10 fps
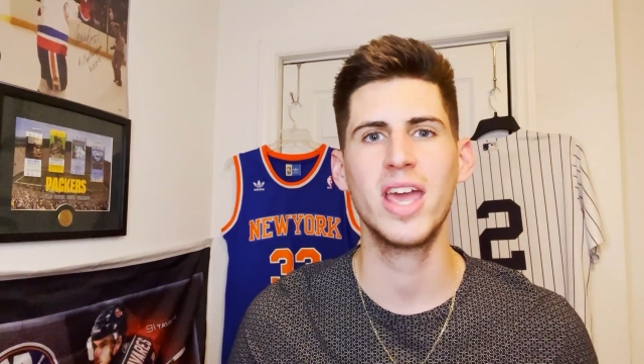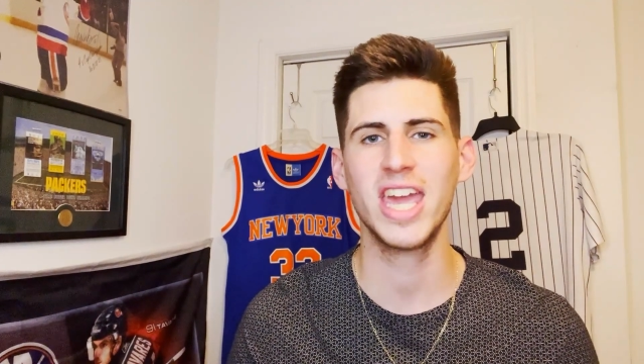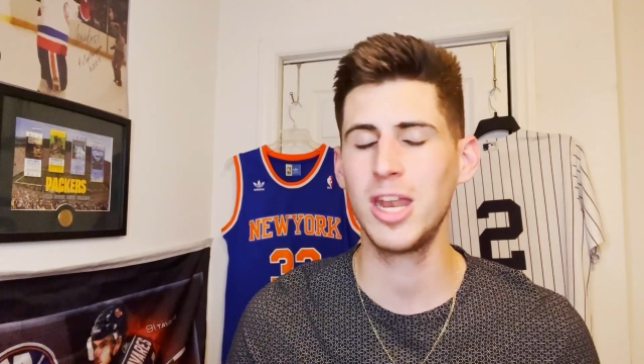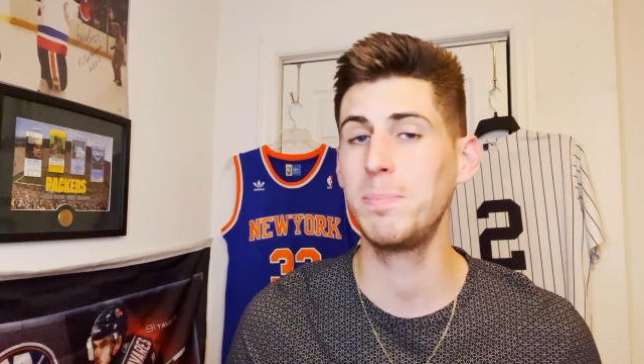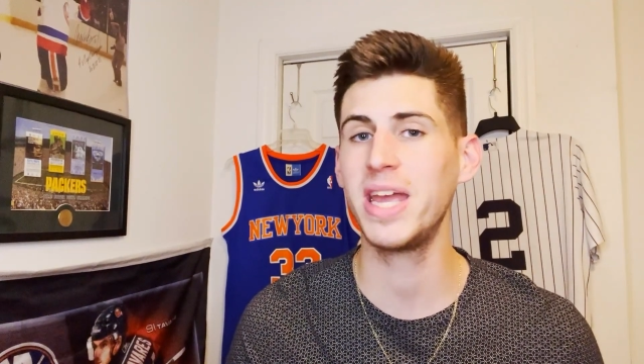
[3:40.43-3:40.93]

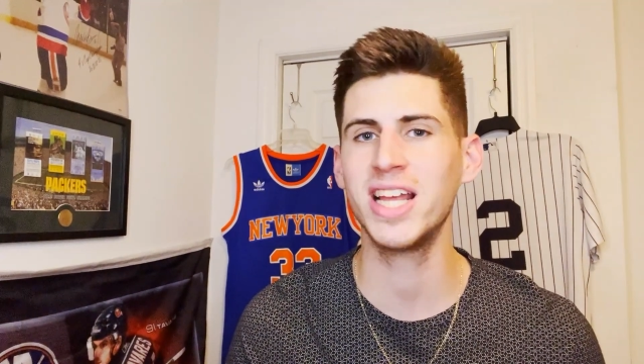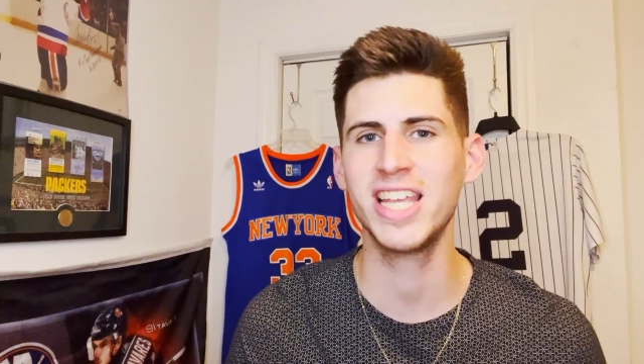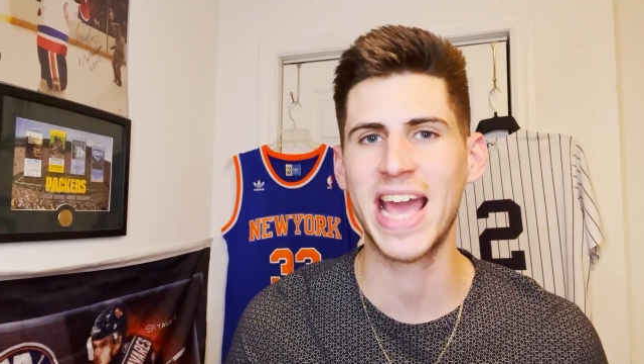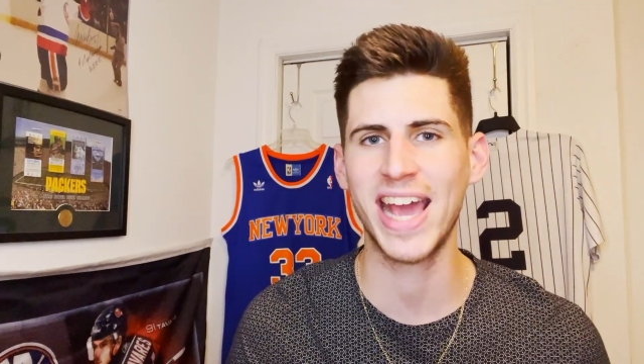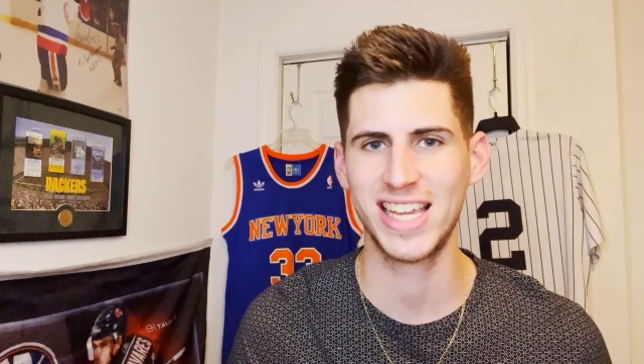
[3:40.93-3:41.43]
In beating the
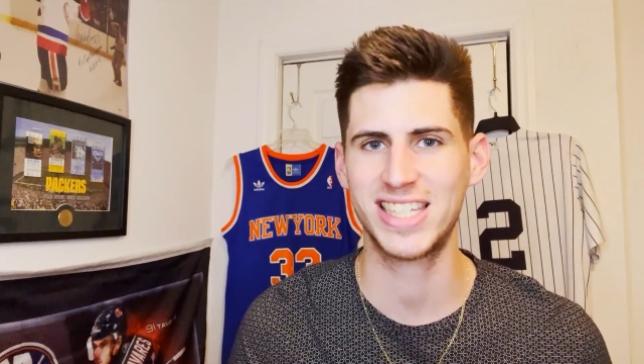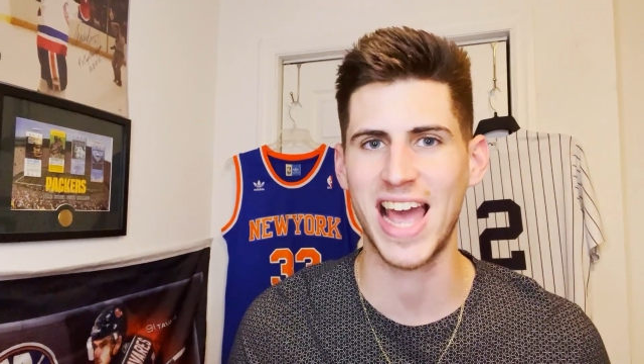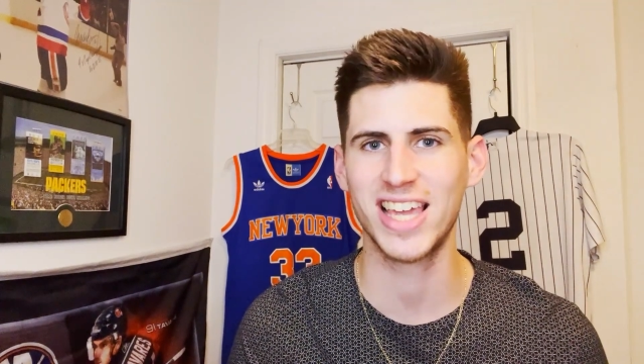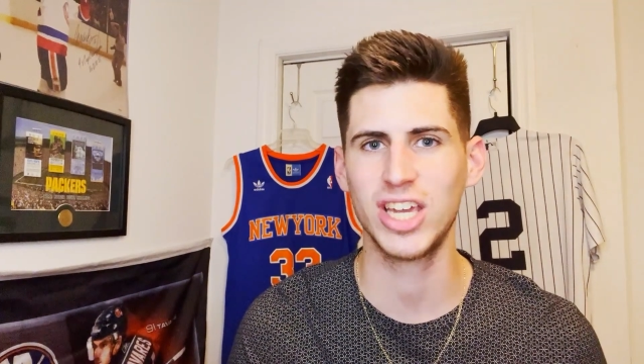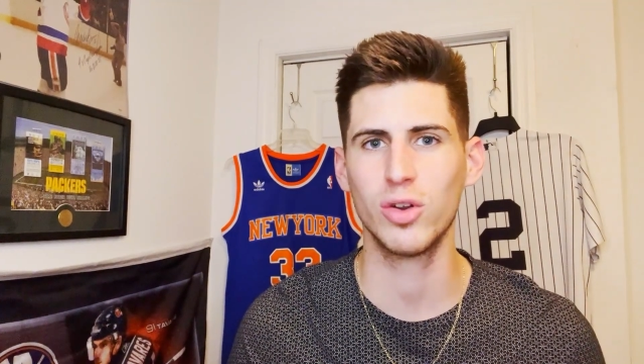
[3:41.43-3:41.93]
Yankees
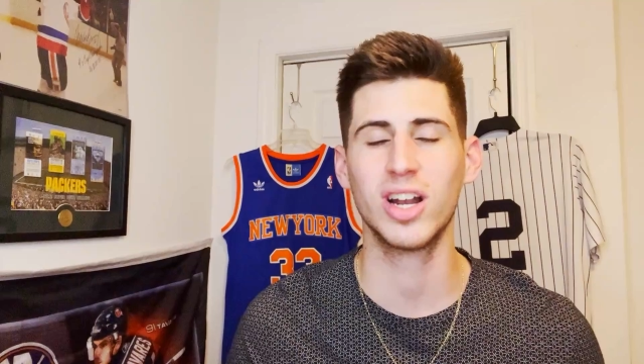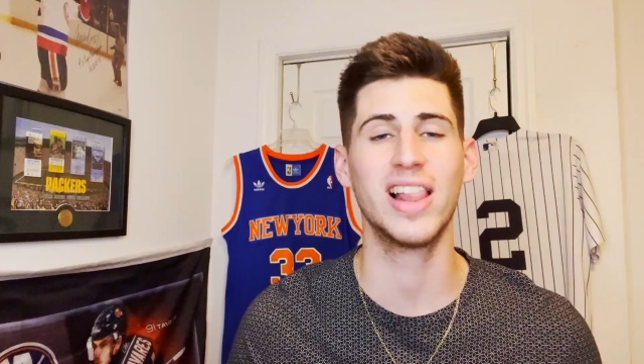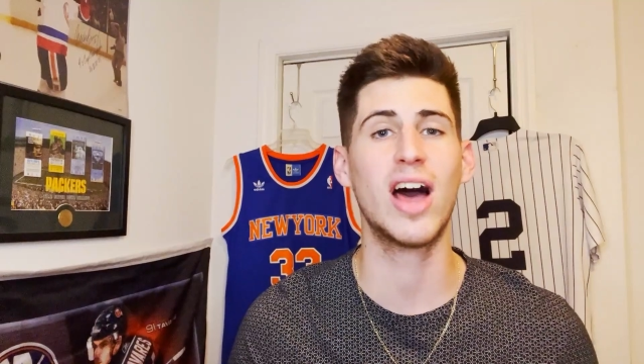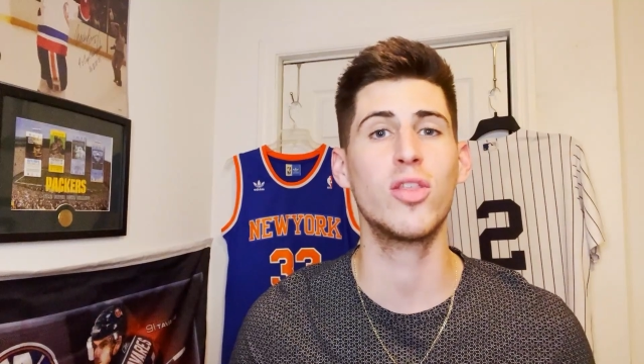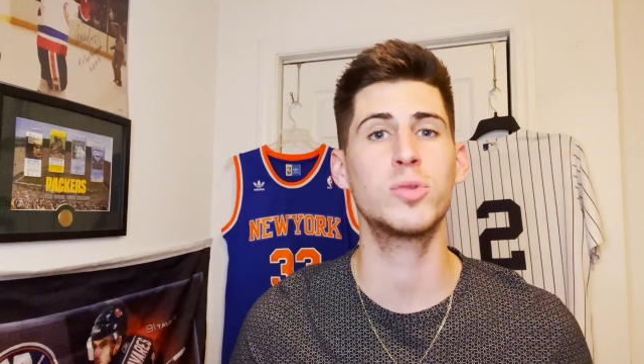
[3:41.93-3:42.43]
that year, it
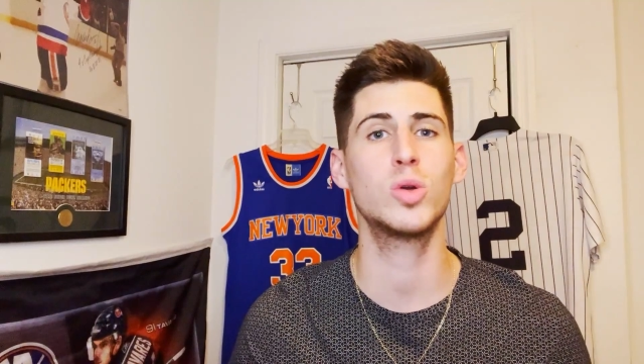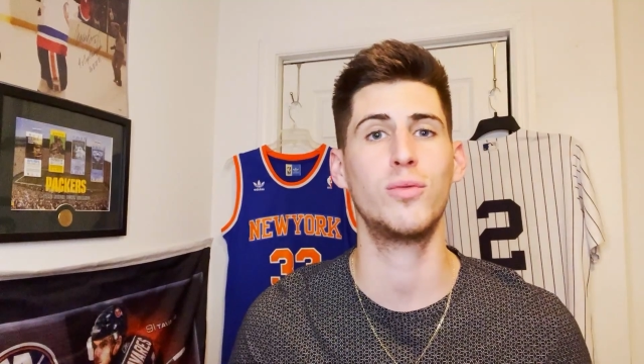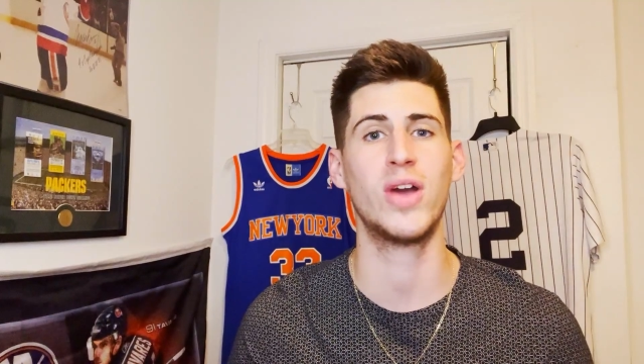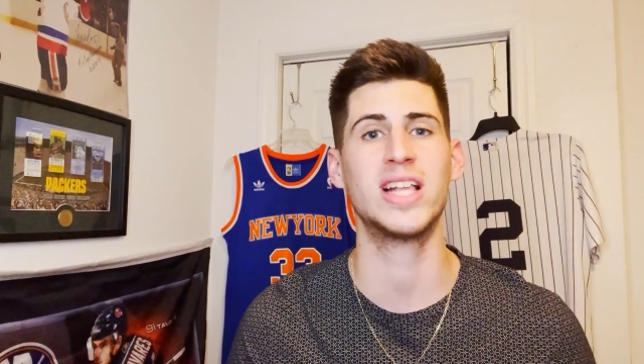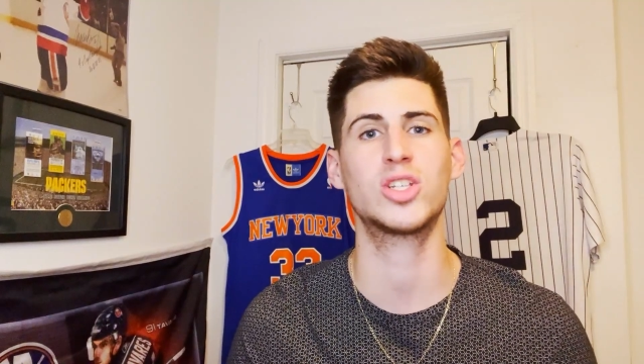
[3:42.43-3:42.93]
allowed them to
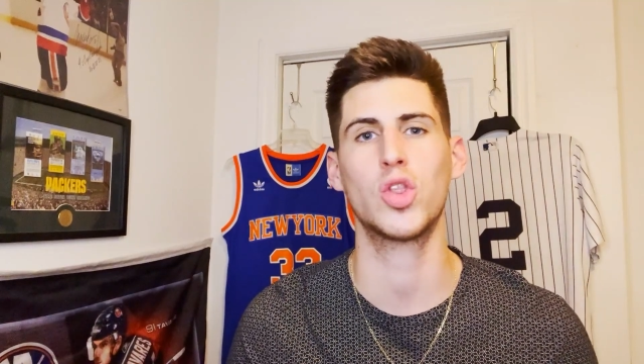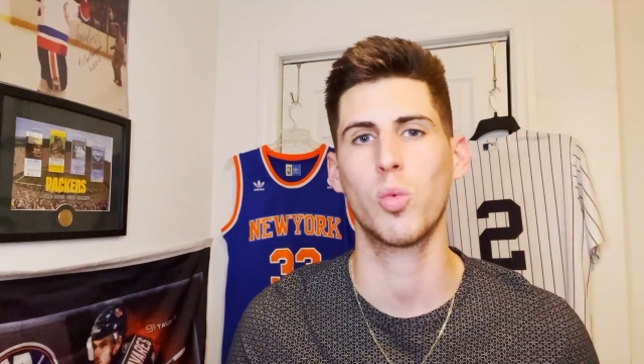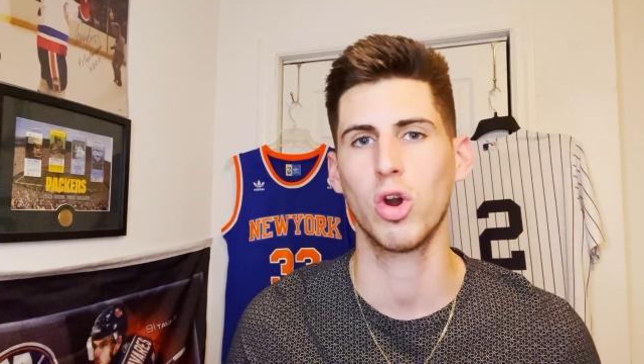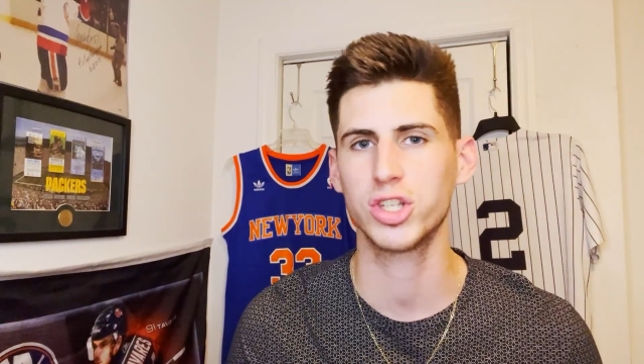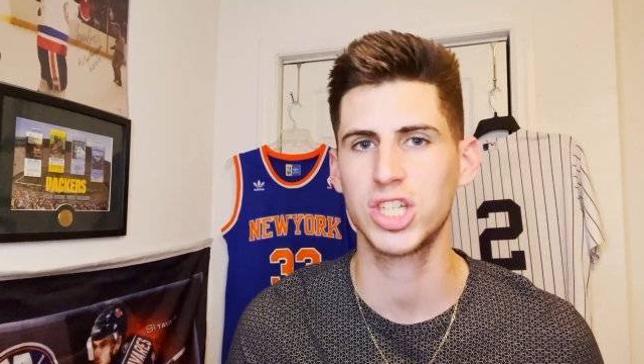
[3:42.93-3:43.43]
advance to the
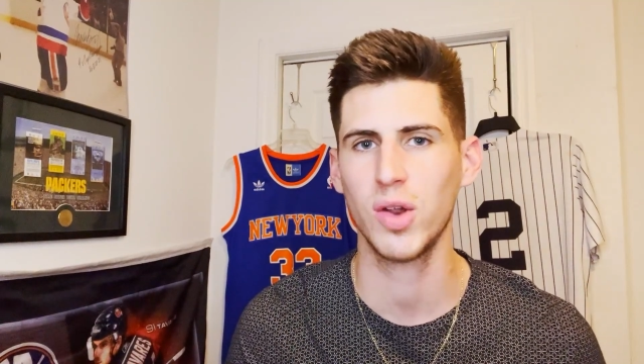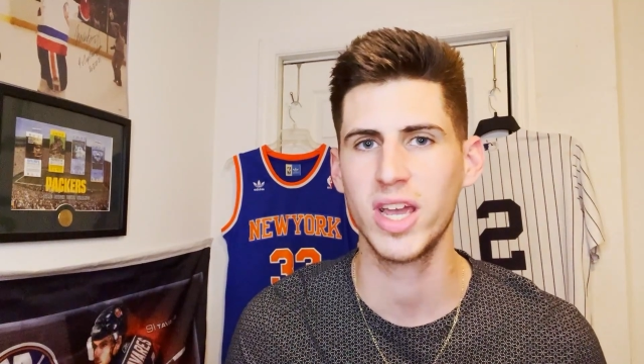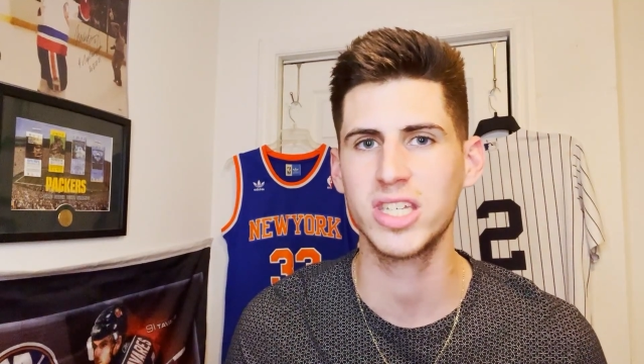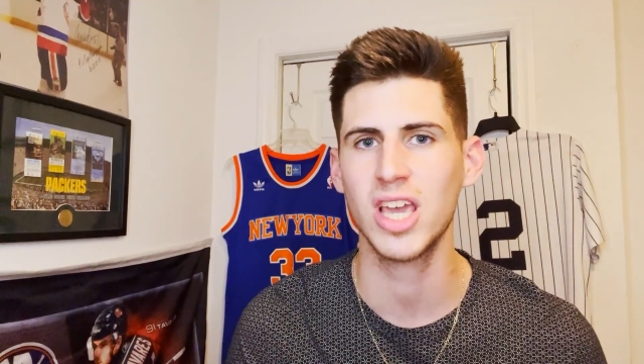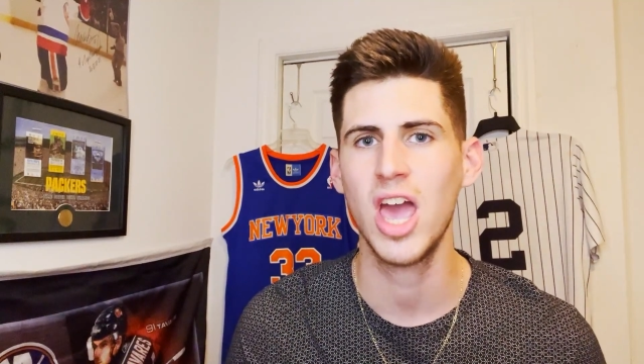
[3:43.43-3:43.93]
World
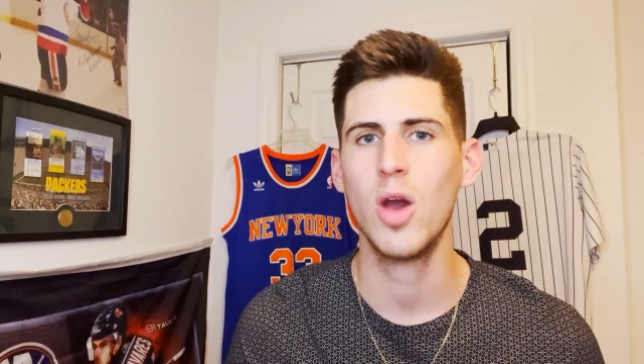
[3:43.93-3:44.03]
Series,